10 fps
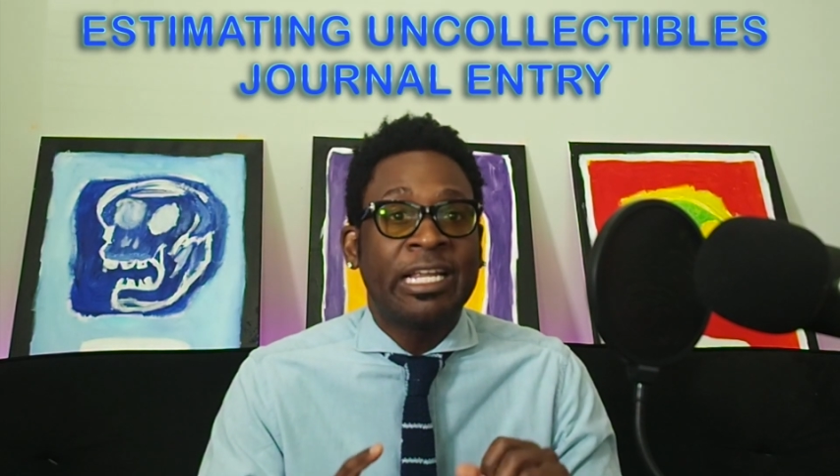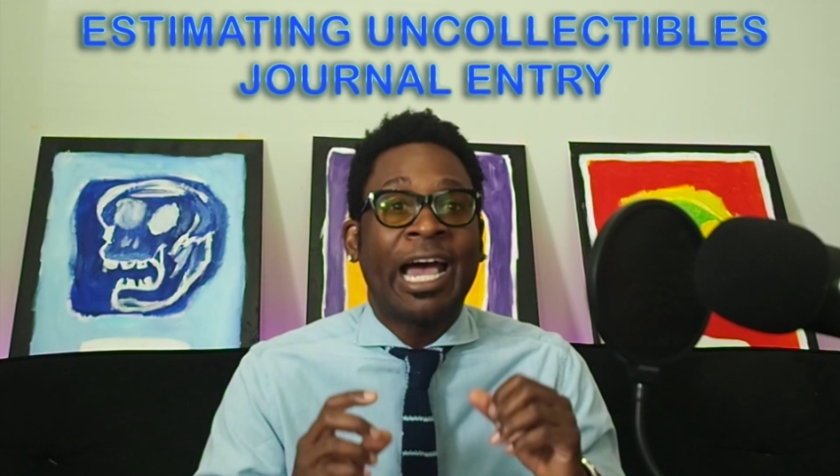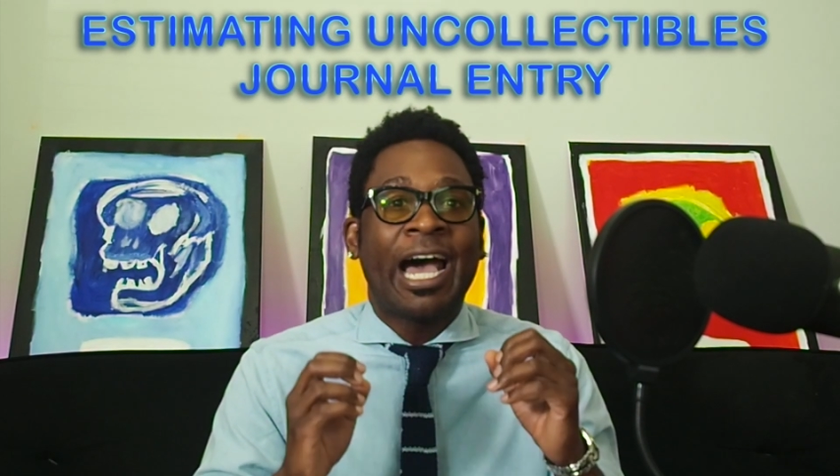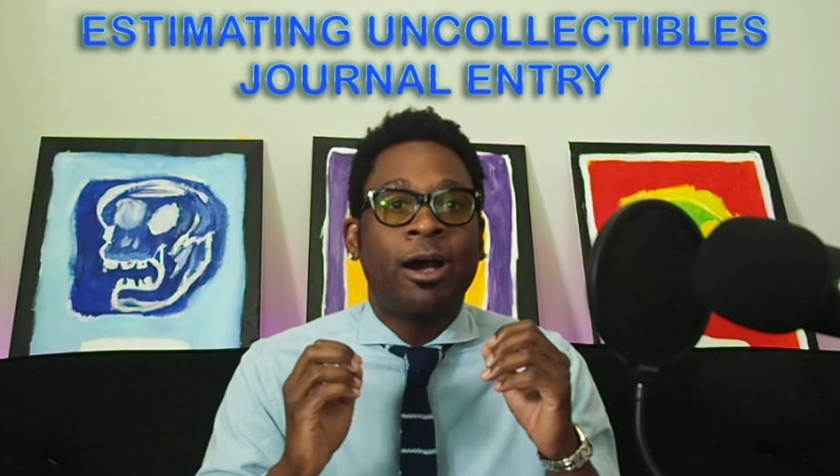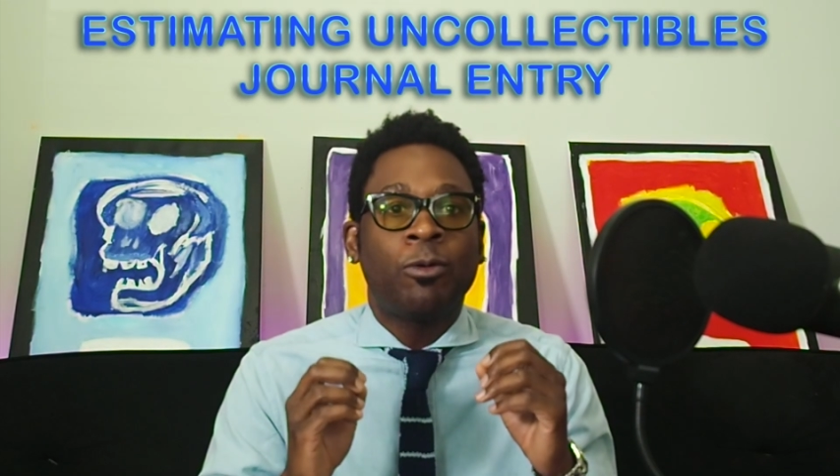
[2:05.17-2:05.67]

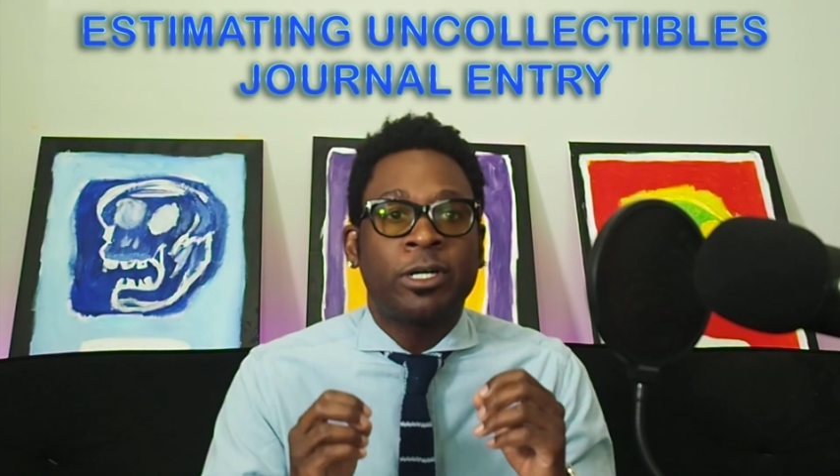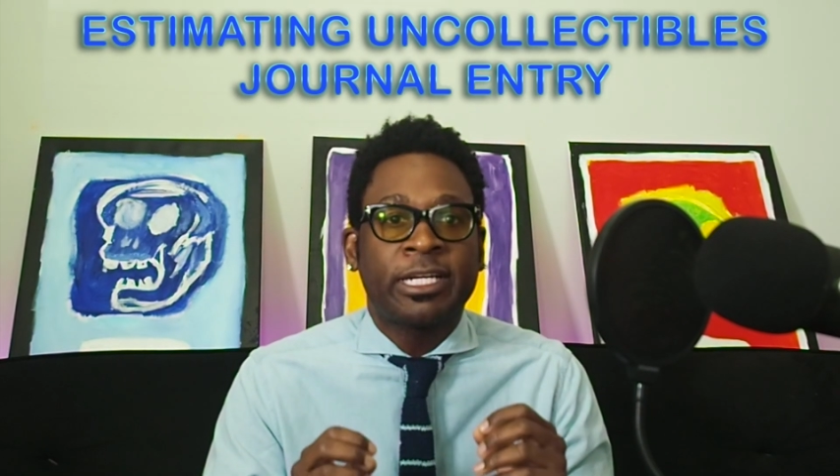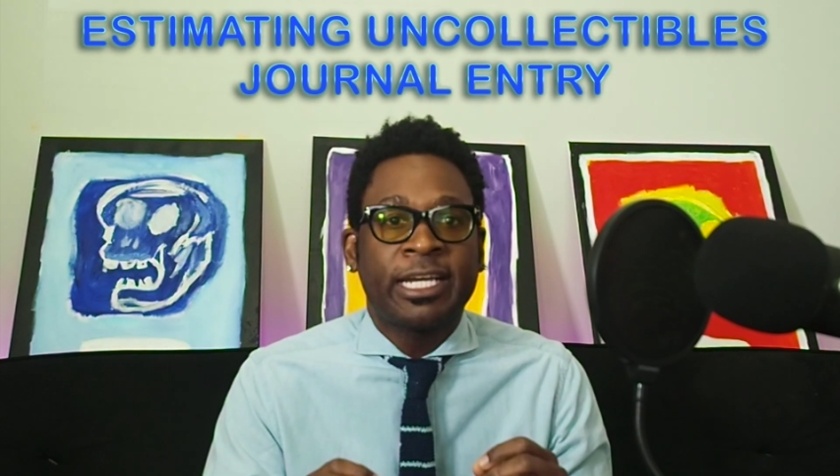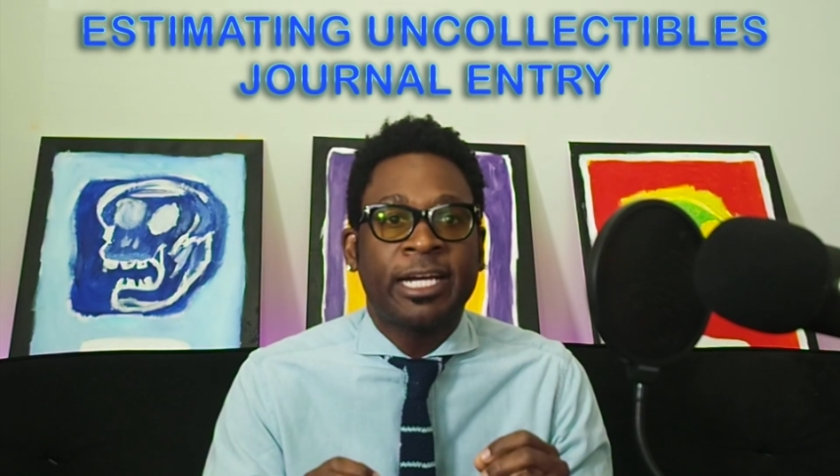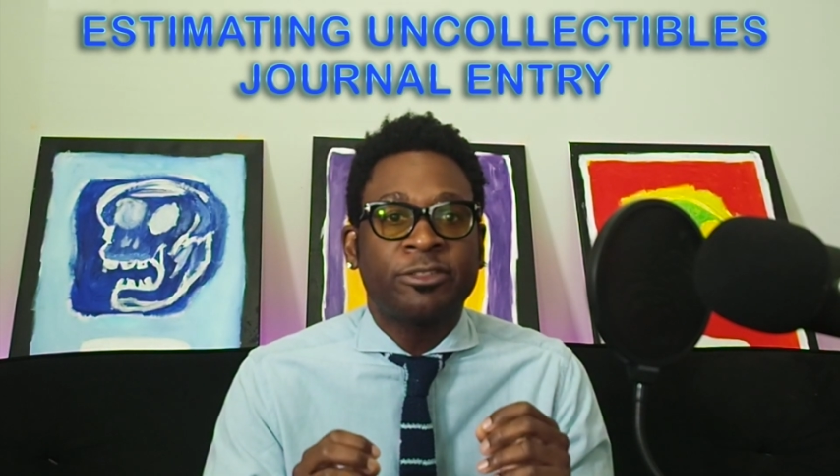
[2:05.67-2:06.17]
our
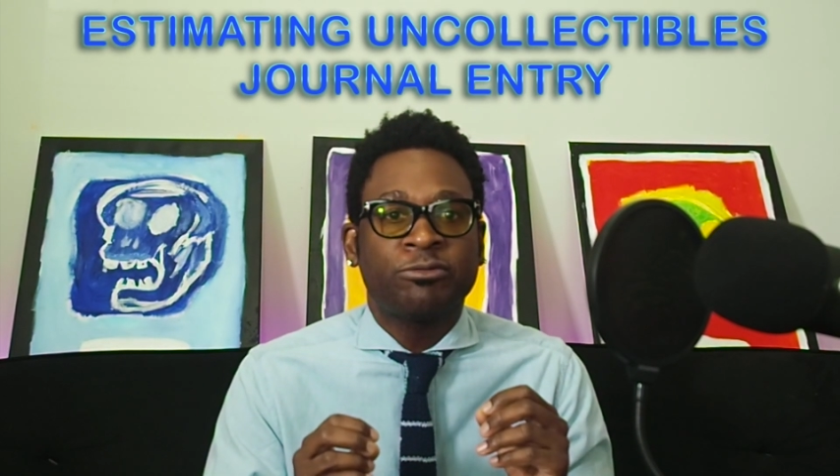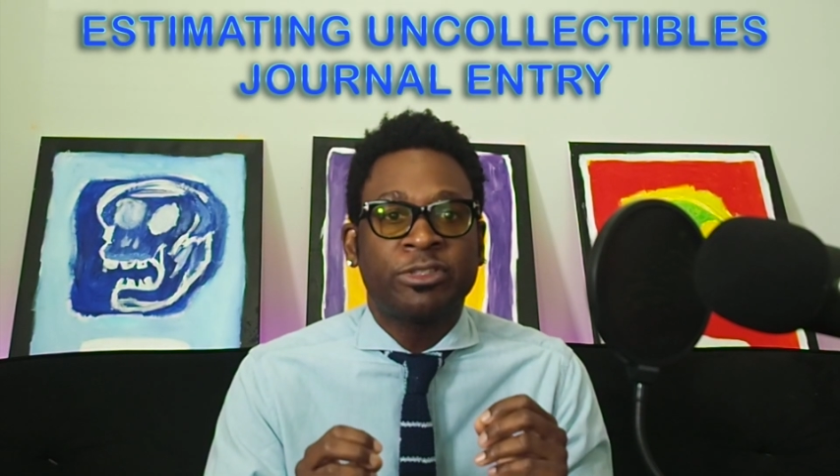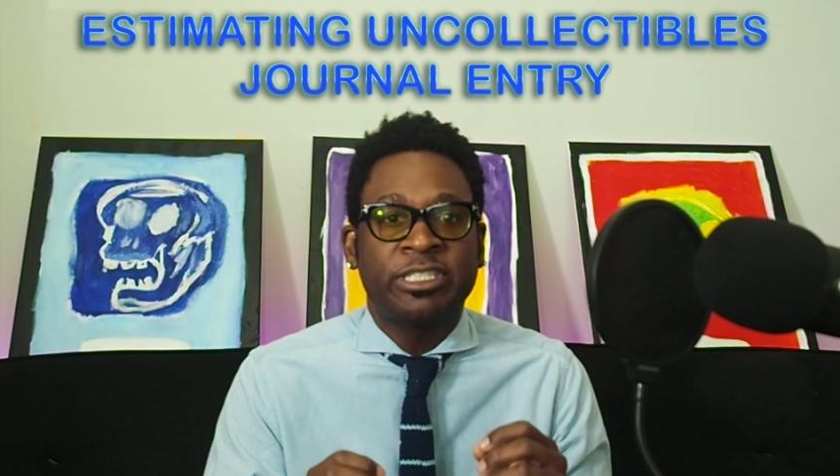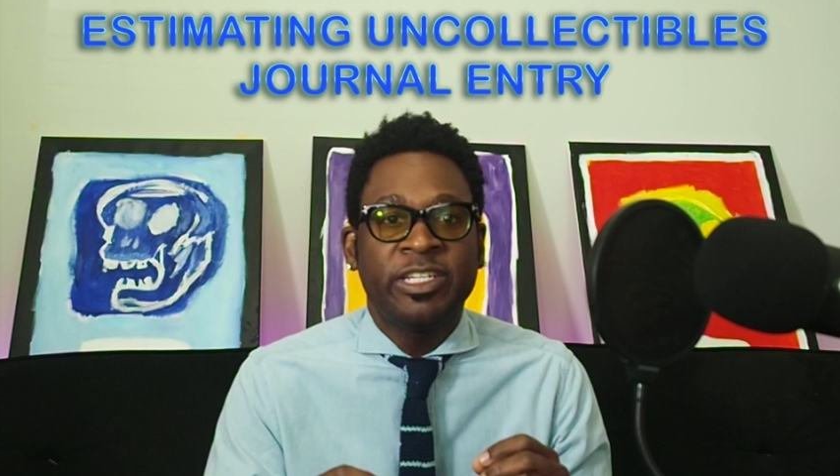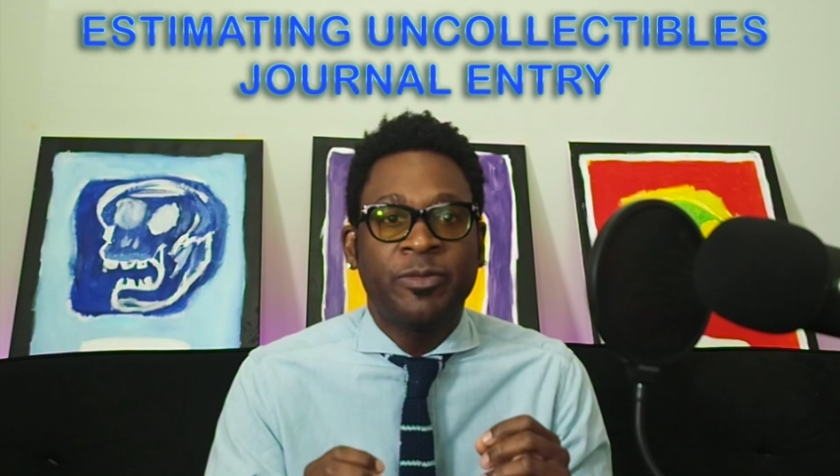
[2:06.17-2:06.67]
accounts
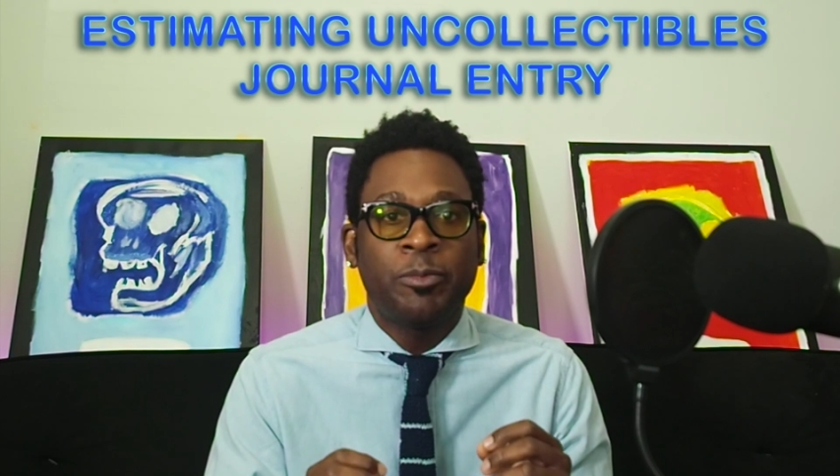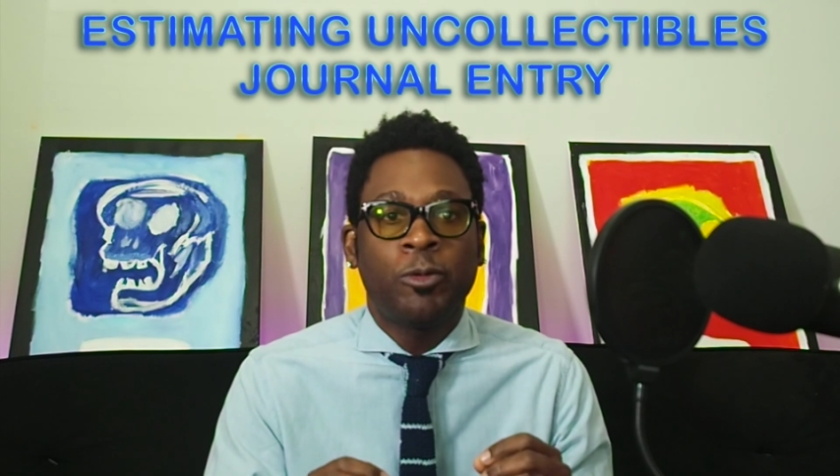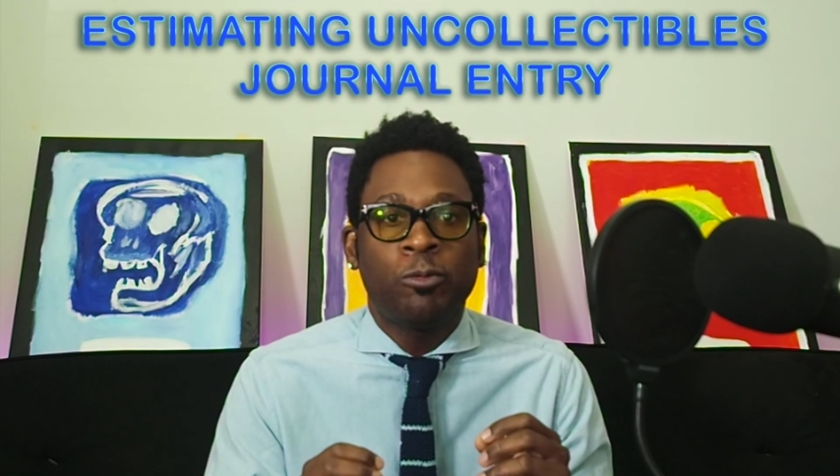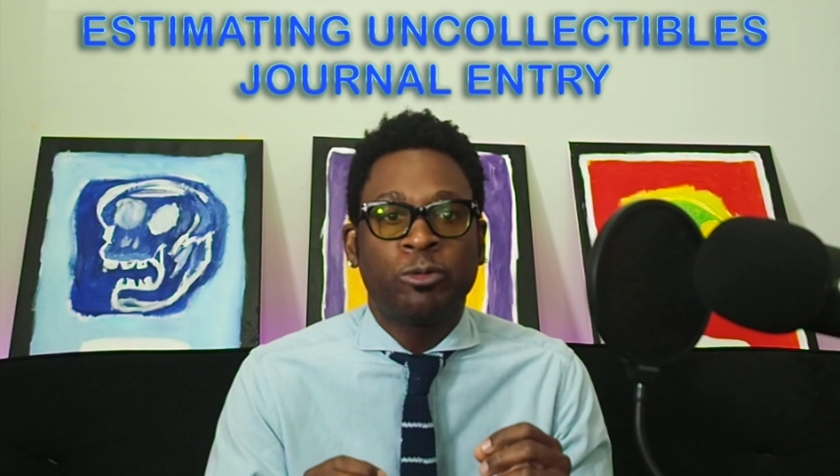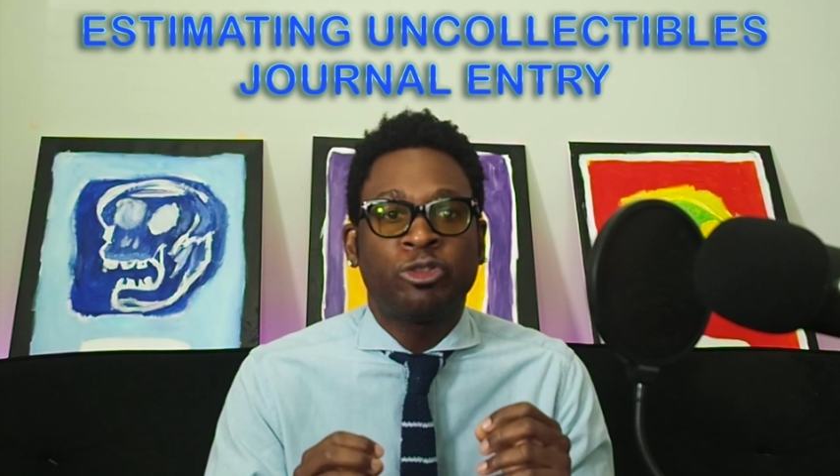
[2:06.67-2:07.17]
receivable
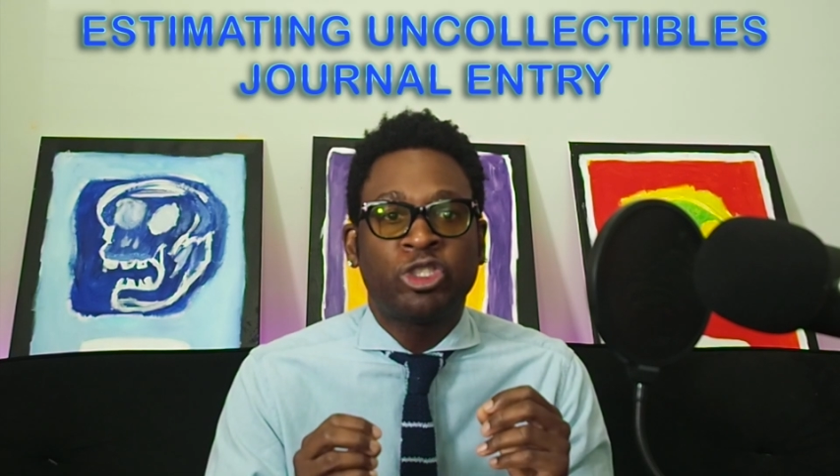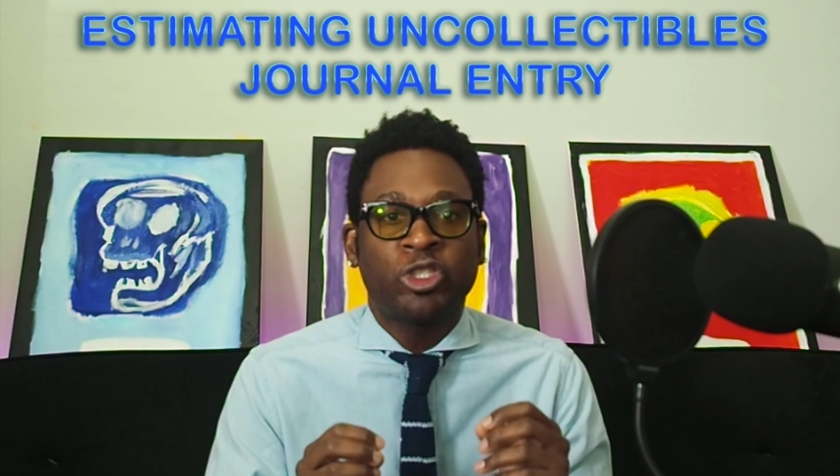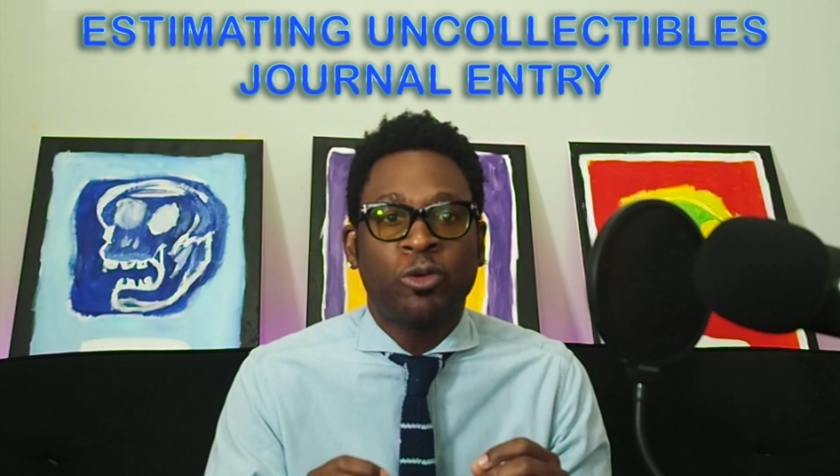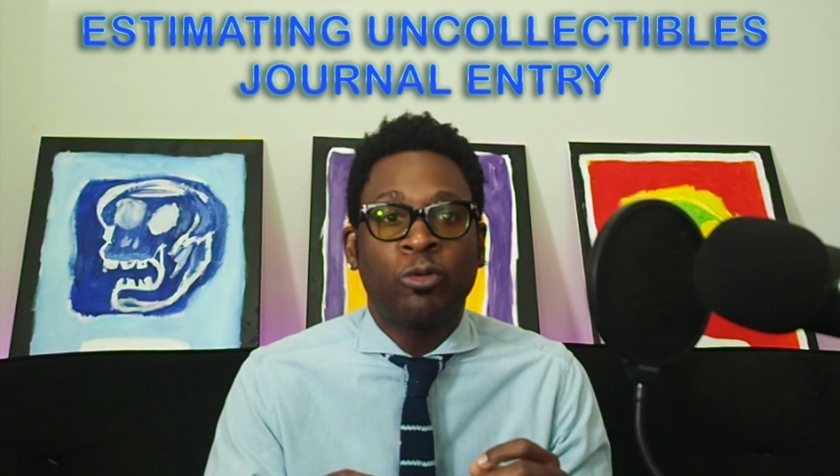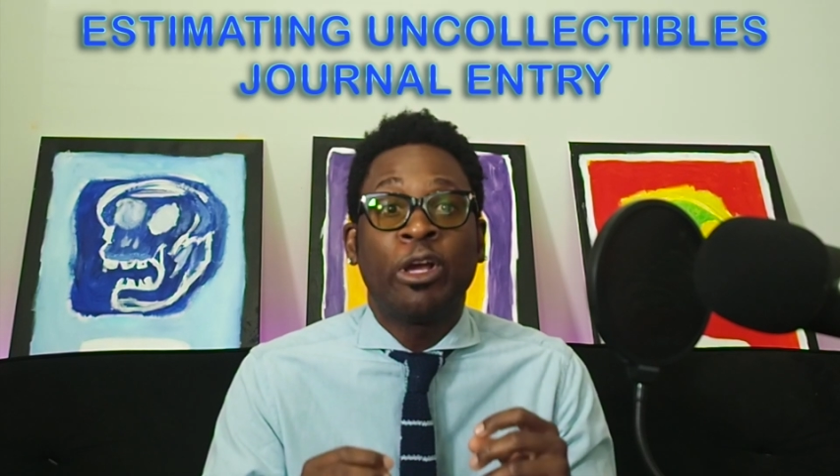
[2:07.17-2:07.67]
will
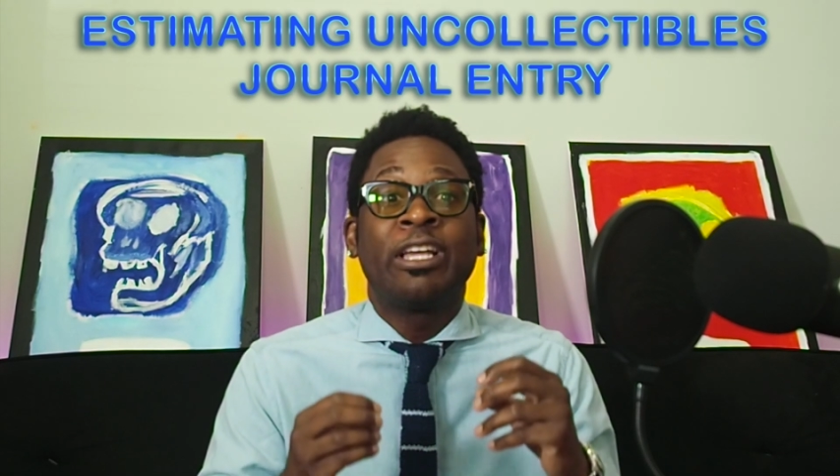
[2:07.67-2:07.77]
show